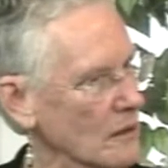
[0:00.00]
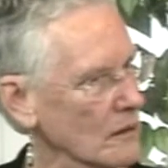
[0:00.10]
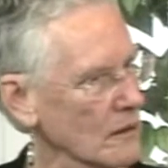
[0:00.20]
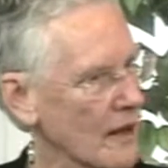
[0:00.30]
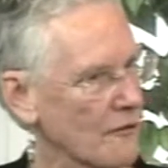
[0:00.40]

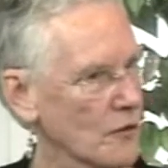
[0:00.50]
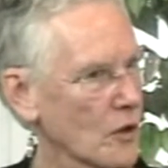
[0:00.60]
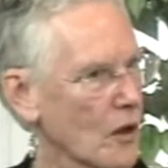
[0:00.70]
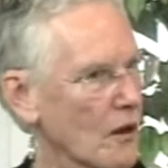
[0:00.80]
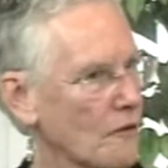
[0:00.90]

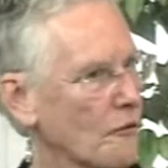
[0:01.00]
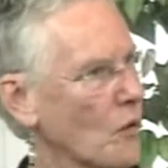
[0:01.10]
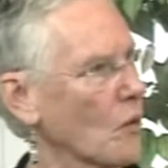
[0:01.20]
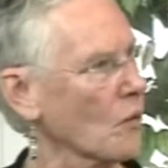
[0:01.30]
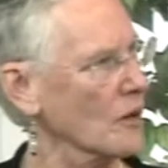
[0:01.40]
level of
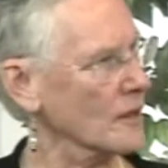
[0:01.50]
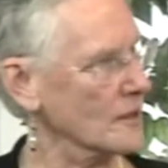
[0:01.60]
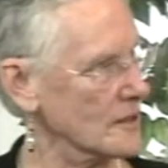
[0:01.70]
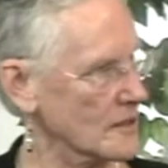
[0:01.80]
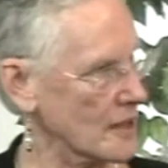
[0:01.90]

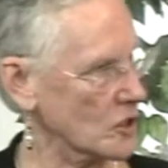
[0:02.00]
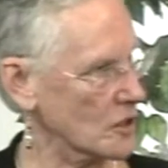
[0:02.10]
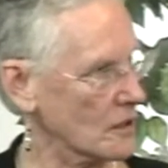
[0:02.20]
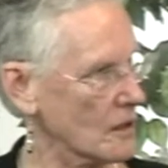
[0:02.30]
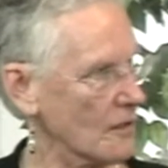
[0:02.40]

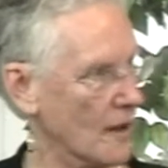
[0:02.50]
organization